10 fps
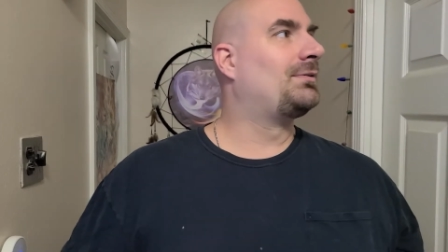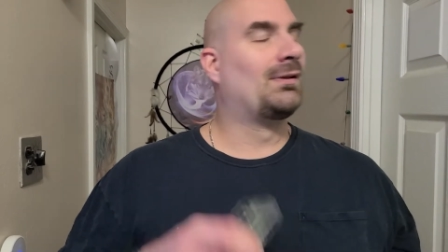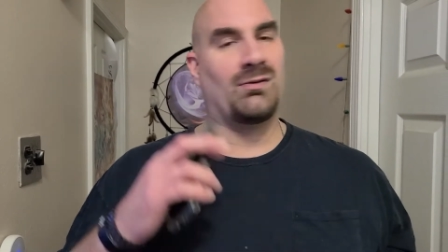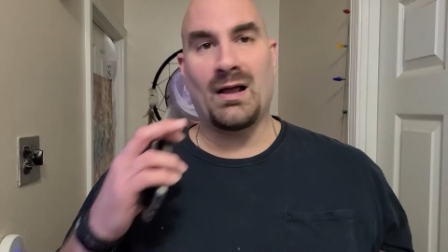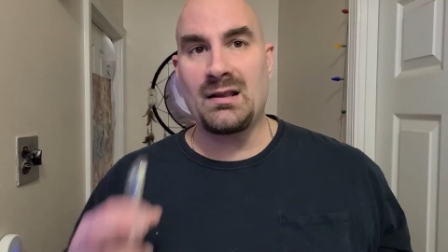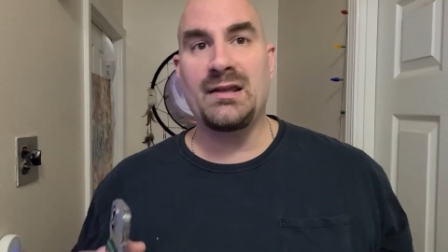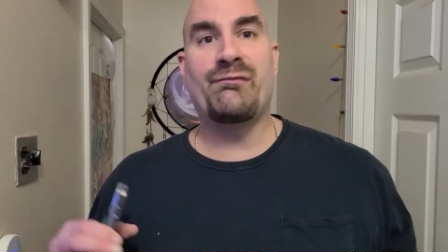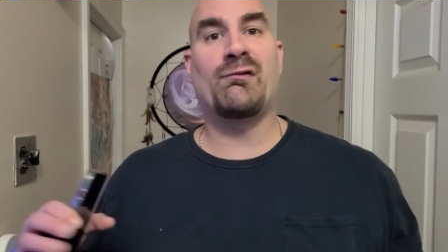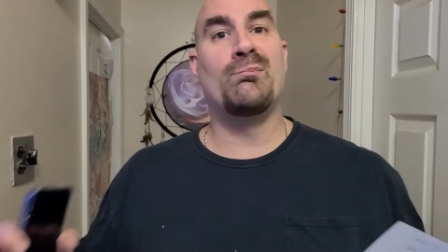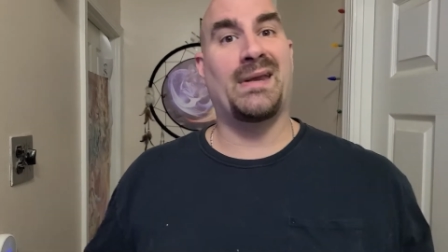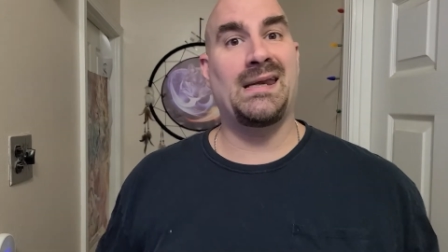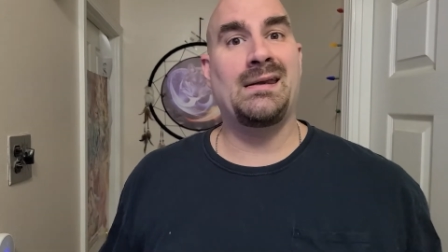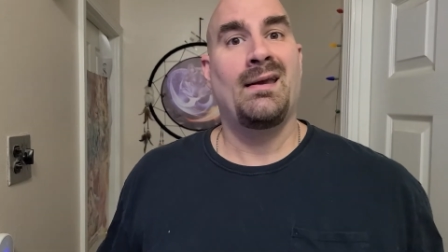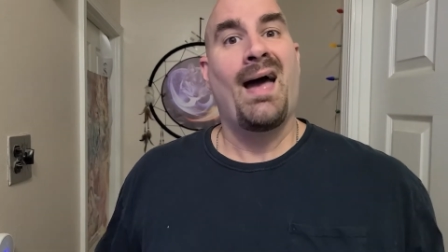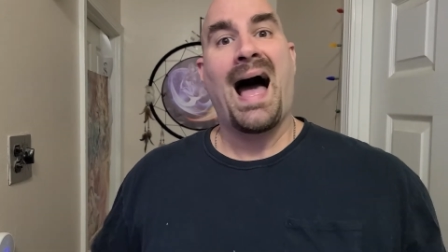Luckily for me,
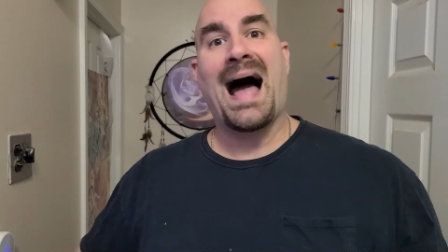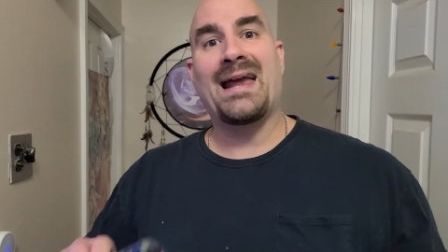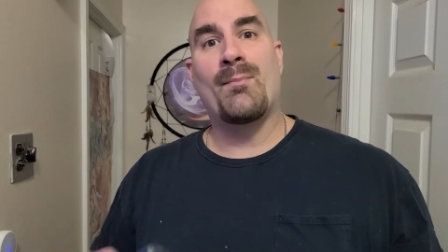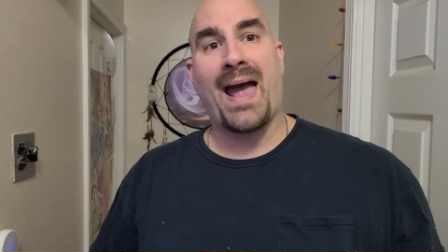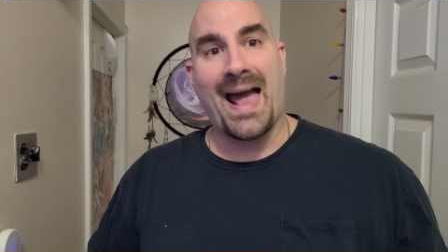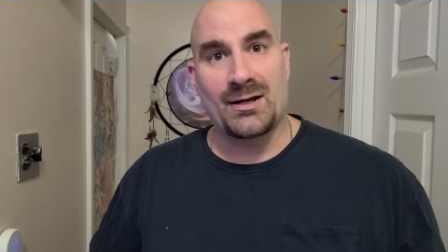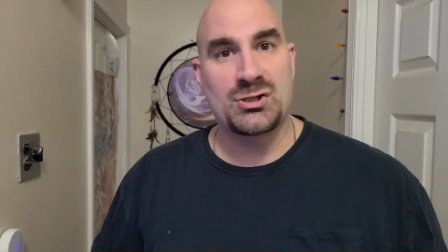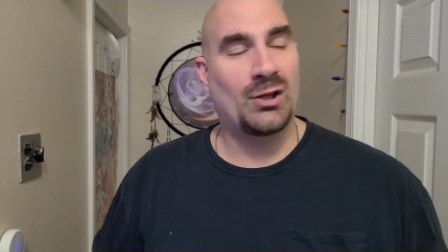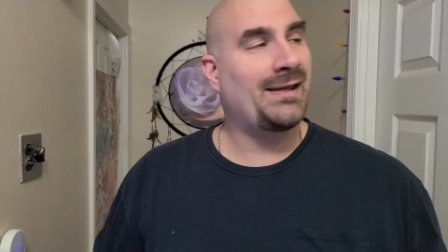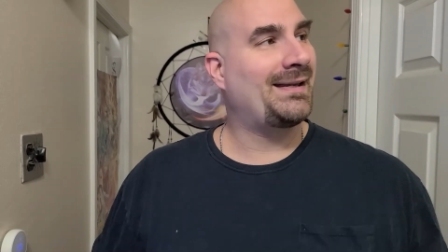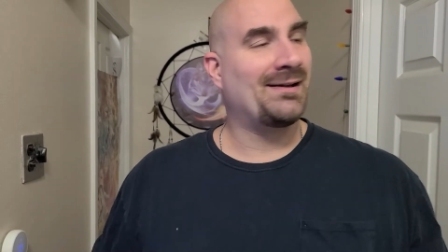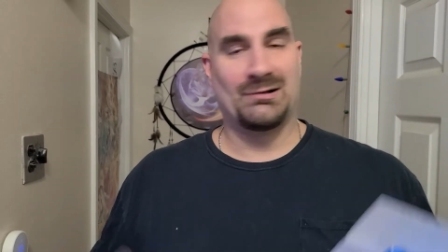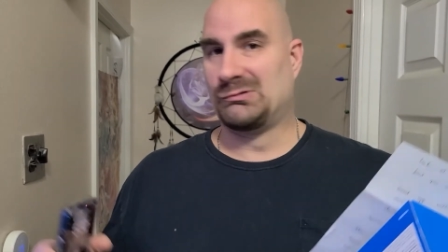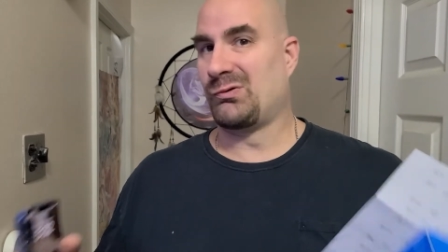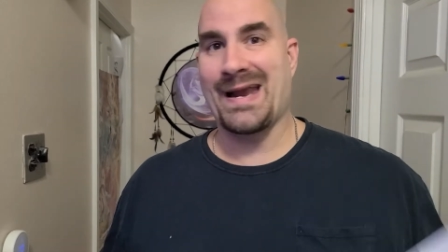I am actually
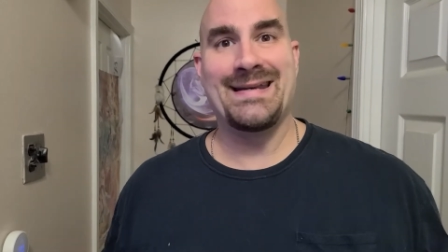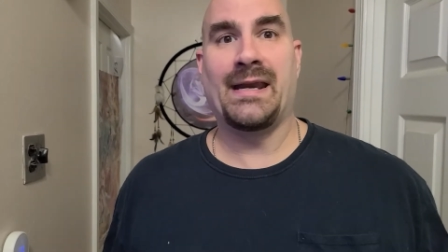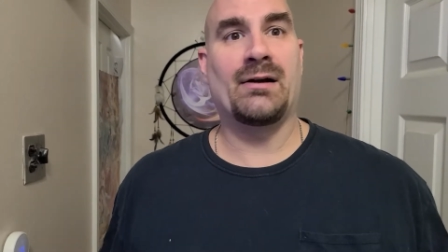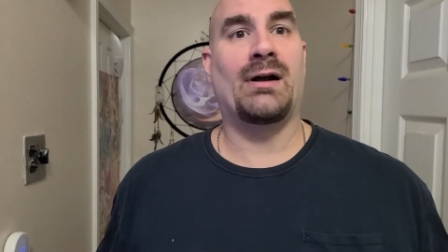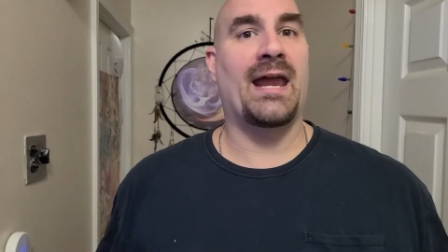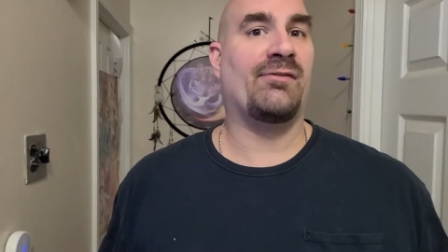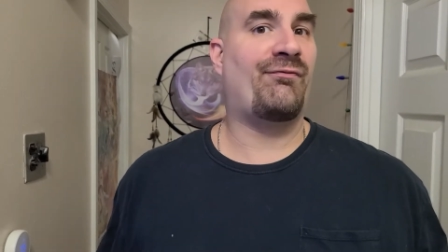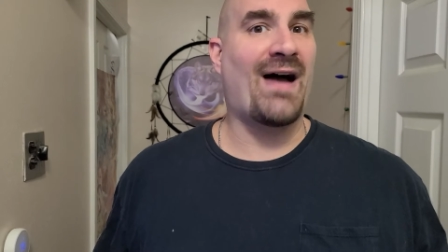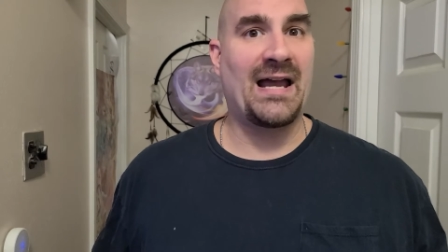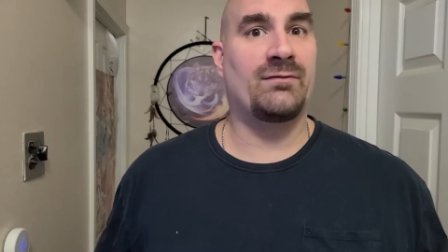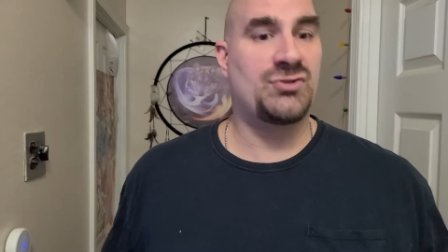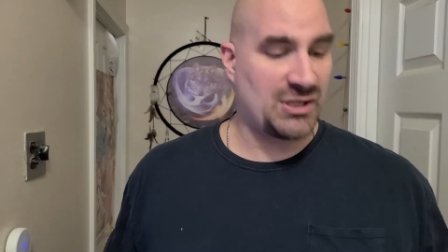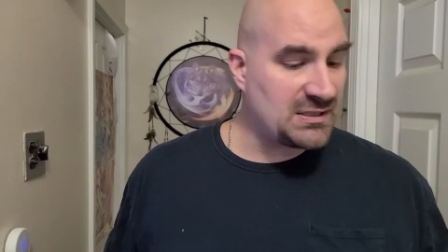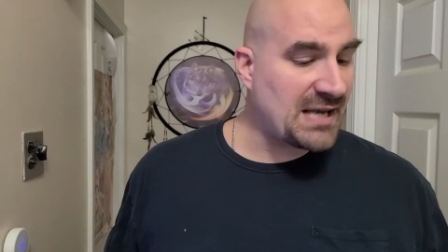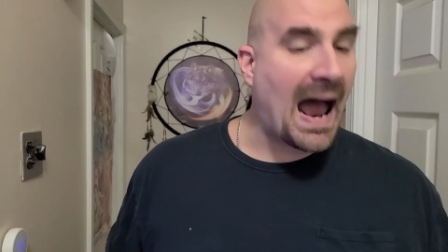right near a
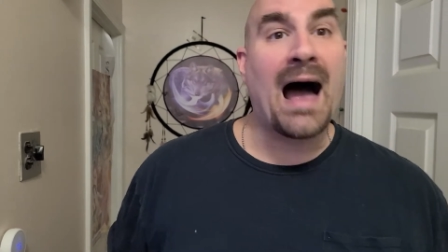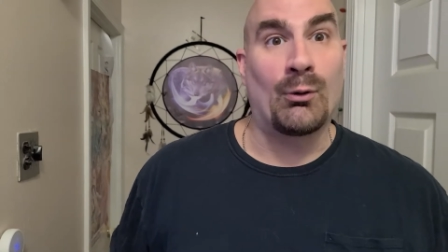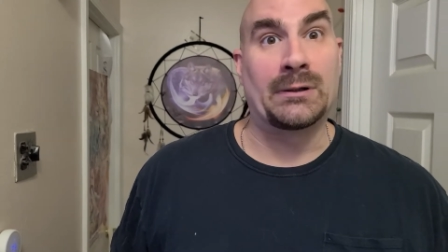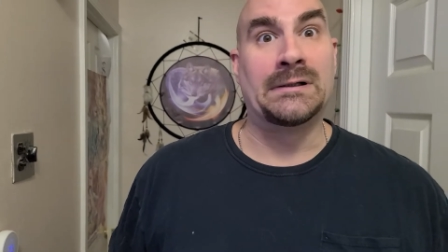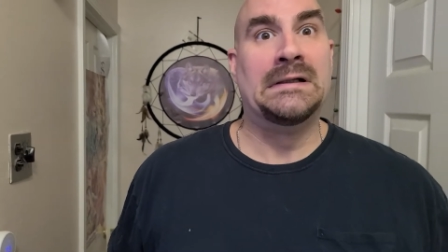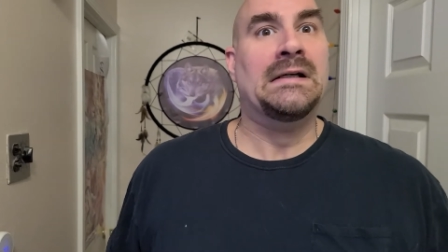5G tower